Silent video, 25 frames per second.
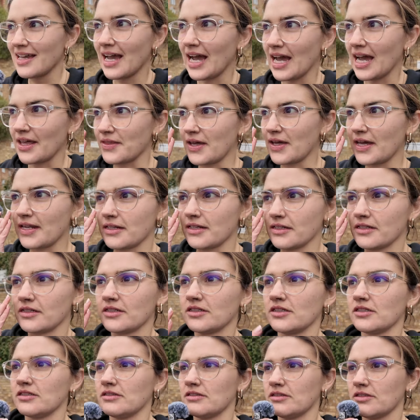And then
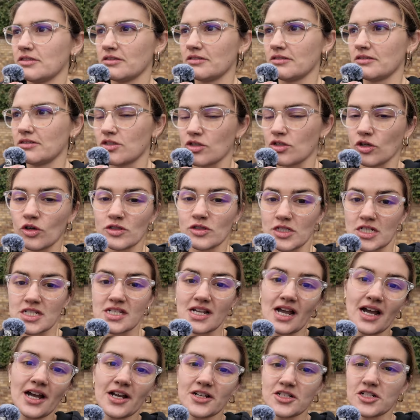George's
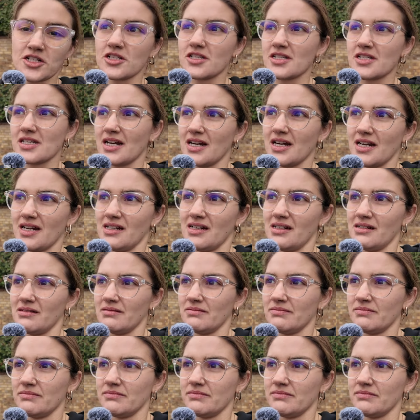car should start.